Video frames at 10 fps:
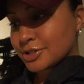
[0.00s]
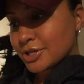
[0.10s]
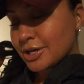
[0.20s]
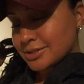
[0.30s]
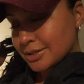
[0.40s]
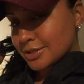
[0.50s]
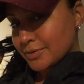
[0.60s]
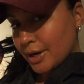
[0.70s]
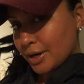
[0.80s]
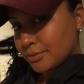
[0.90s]
Do y'all see this
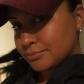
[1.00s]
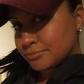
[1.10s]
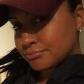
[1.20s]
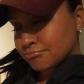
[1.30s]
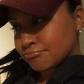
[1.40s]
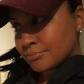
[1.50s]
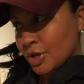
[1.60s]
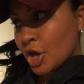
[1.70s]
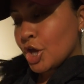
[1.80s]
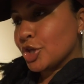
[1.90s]
right now?
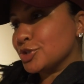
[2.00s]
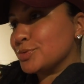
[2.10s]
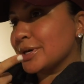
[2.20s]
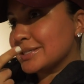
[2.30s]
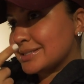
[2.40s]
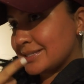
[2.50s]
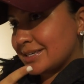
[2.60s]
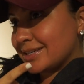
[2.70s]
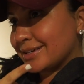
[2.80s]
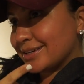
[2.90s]
Do you guys
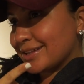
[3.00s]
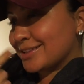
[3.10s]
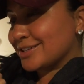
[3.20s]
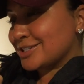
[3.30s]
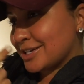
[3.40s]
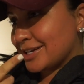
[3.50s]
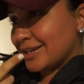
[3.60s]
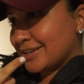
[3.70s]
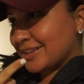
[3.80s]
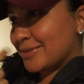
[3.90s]
see the shade
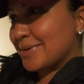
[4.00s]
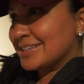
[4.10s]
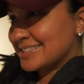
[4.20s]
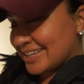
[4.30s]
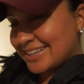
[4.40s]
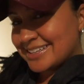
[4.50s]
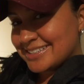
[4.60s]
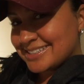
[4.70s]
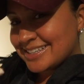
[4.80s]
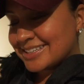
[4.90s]
that my skin is?
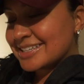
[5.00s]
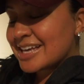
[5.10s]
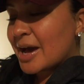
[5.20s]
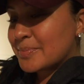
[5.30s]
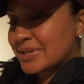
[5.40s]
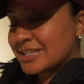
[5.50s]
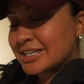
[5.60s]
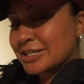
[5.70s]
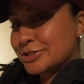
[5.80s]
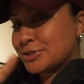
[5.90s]
This
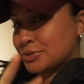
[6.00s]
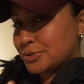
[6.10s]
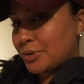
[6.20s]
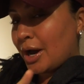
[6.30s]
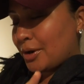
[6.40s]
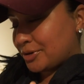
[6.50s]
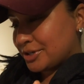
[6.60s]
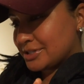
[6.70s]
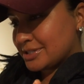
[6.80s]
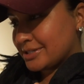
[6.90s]
happened in 2
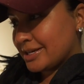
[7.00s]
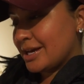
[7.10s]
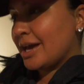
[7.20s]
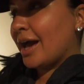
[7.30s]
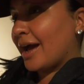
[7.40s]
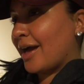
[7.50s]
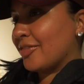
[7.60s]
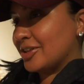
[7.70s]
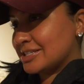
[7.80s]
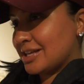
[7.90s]
hours. I got
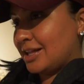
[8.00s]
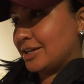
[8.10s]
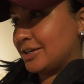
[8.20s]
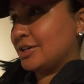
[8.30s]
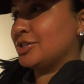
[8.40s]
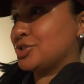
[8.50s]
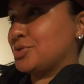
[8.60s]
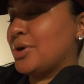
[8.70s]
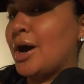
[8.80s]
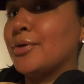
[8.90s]
this color in
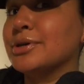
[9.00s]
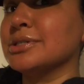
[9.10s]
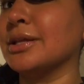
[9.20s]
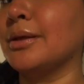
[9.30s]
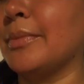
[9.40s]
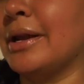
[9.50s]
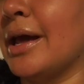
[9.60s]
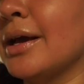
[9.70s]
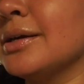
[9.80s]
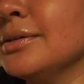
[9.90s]
2 hours, and then my
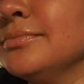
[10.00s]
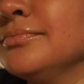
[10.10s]
neck,